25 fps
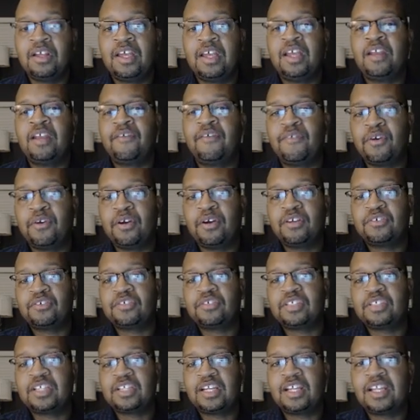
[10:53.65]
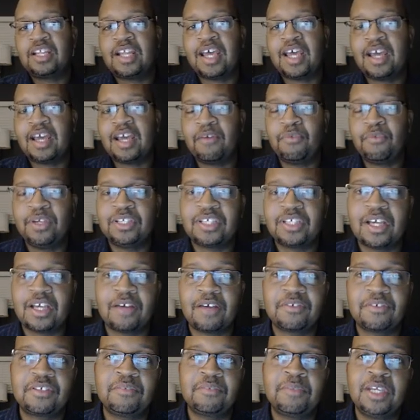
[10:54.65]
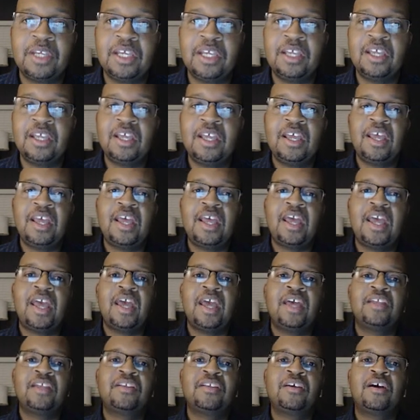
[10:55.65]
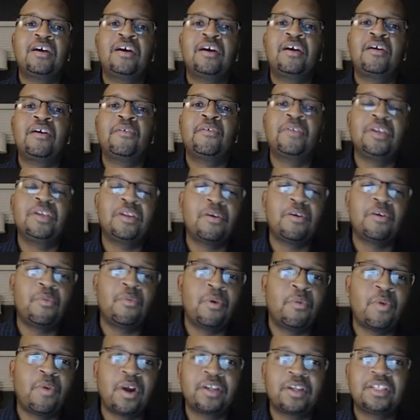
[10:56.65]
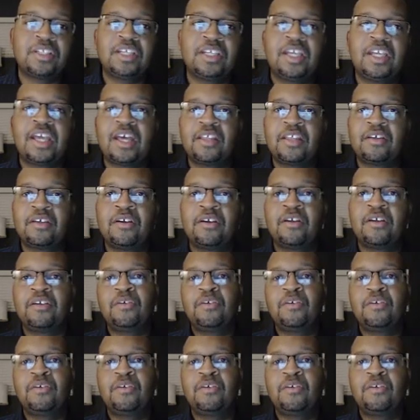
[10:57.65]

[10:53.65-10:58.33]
And if you're interested in that, reach out to me, and you know, we'll work together.